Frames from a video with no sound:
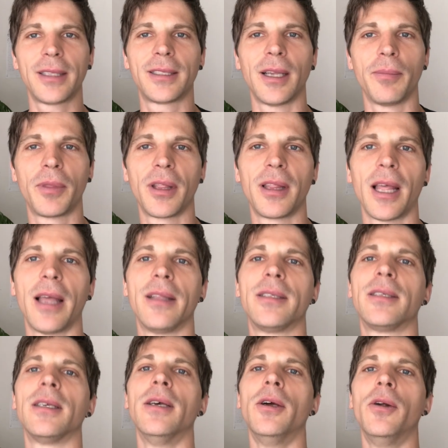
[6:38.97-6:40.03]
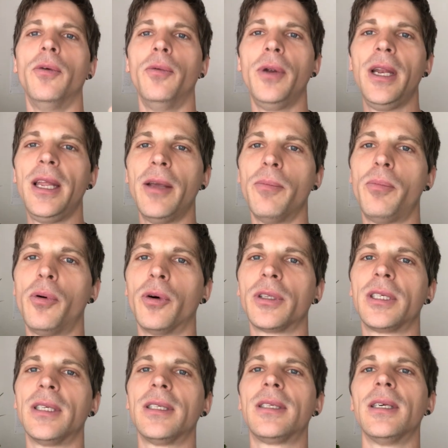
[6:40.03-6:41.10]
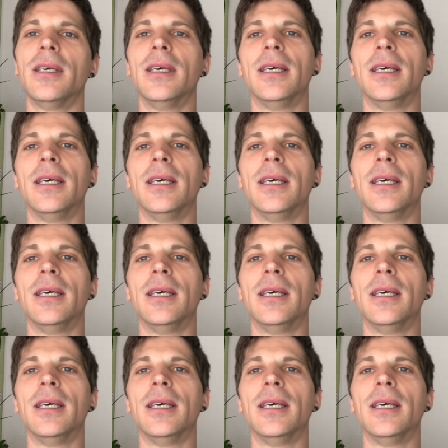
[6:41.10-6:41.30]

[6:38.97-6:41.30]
something that's really important,